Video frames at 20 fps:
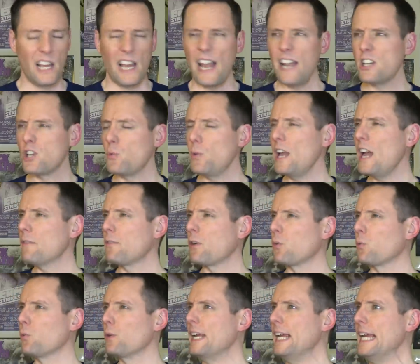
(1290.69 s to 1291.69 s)
Hey, do we have a
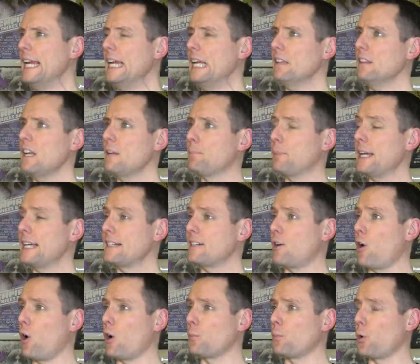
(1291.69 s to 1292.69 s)
really big
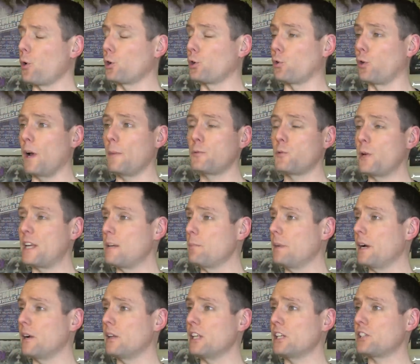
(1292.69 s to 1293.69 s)
cardboard crypt we can
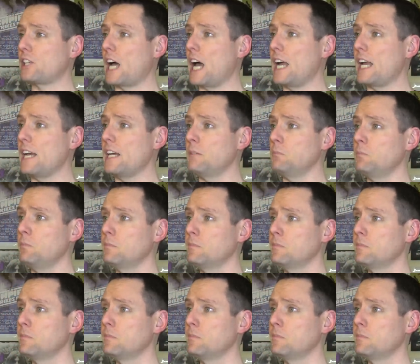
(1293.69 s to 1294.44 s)
bury this guy in?